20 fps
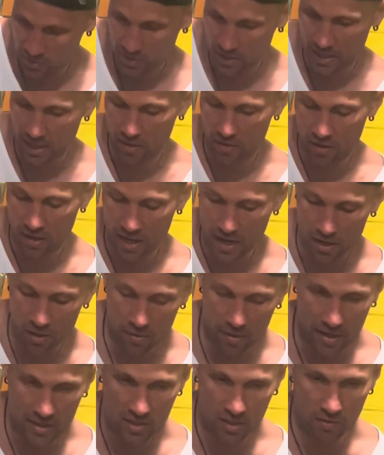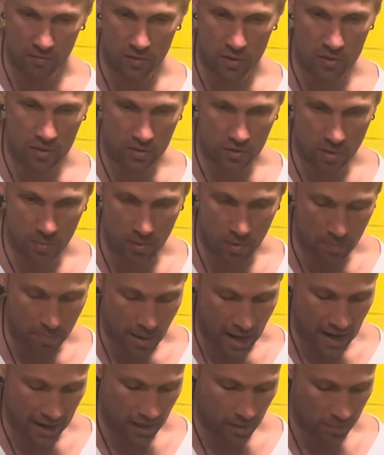together. And I know that's confusing, so I'm gonna
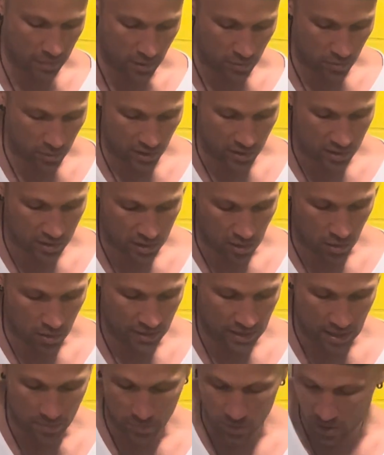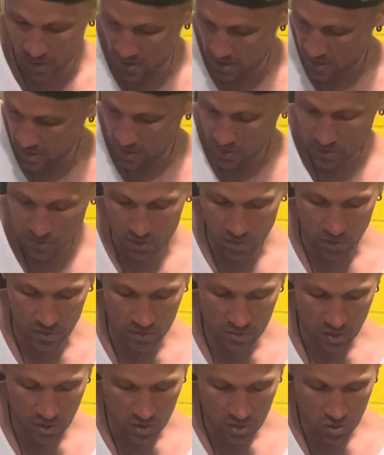back up and go really slow on that part. So
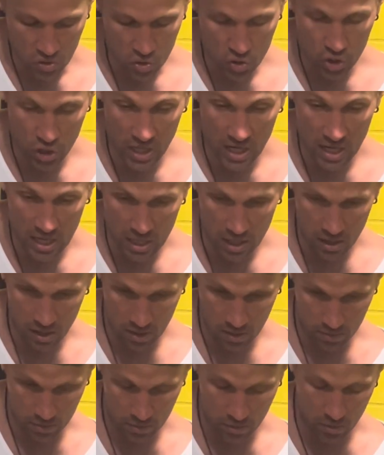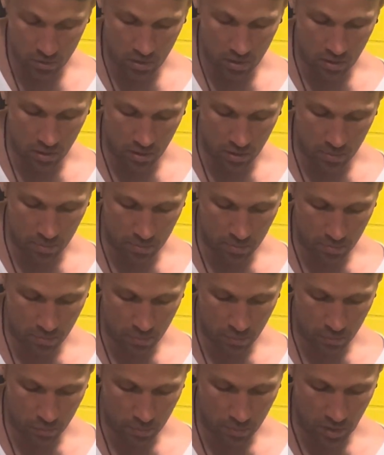it's G, you're going on the
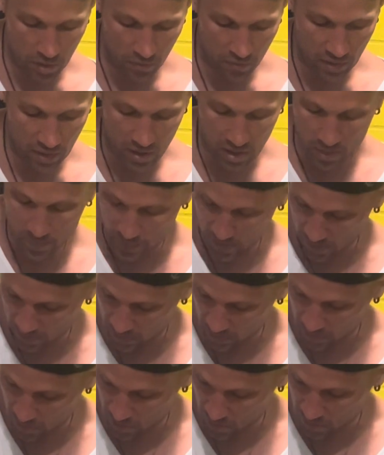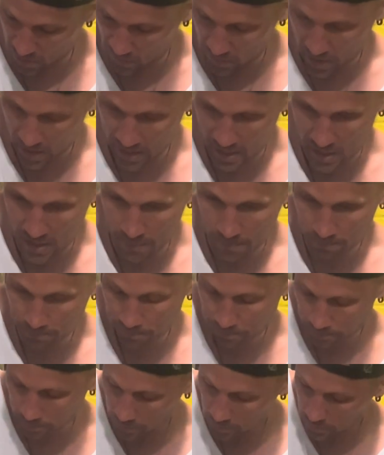middle finger up here on the 3rd fret E
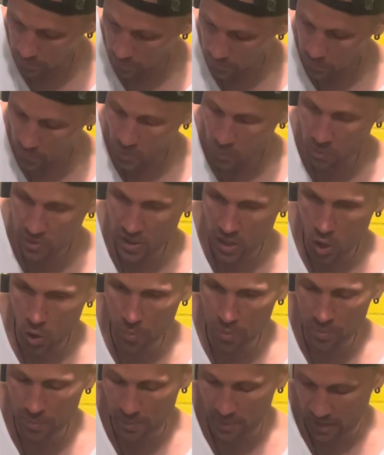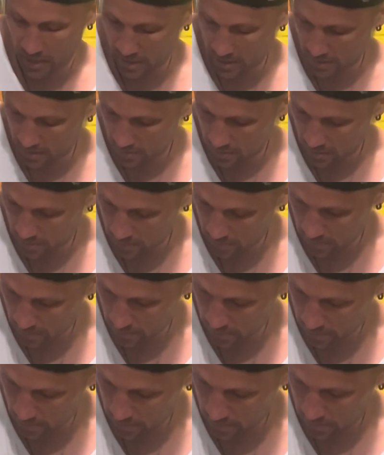with the open B.
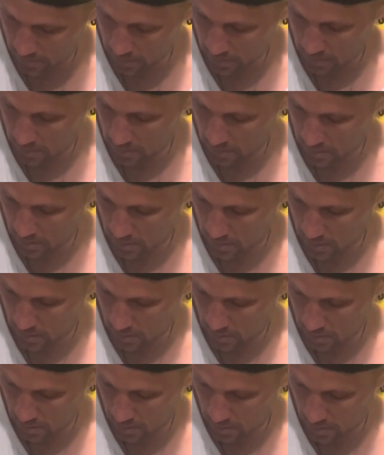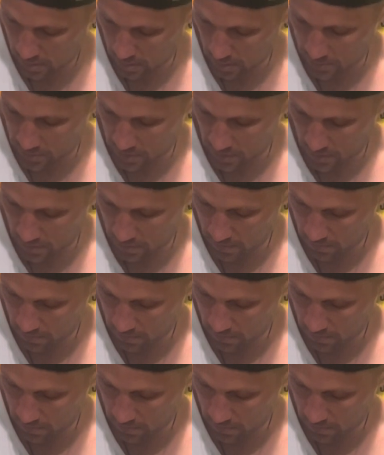I'm sorry.